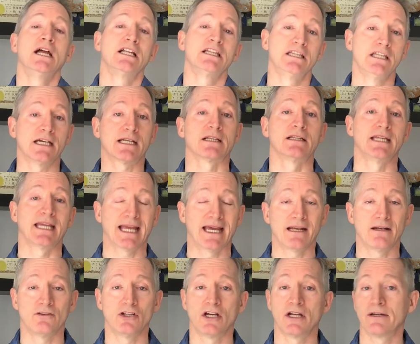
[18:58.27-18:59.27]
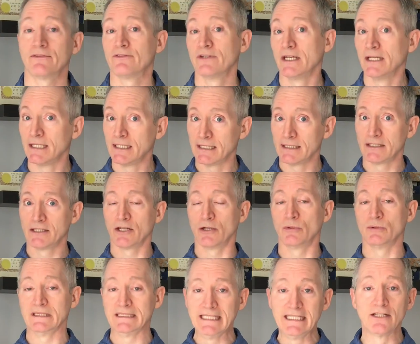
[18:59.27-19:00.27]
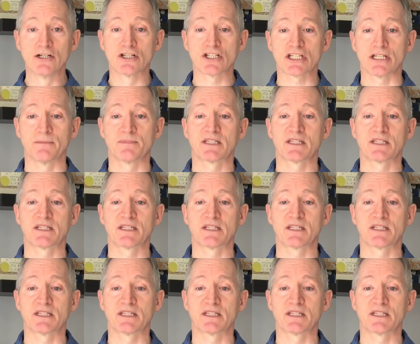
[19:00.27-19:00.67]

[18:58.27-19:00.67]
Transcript: Luckily, I had a lot of, leadership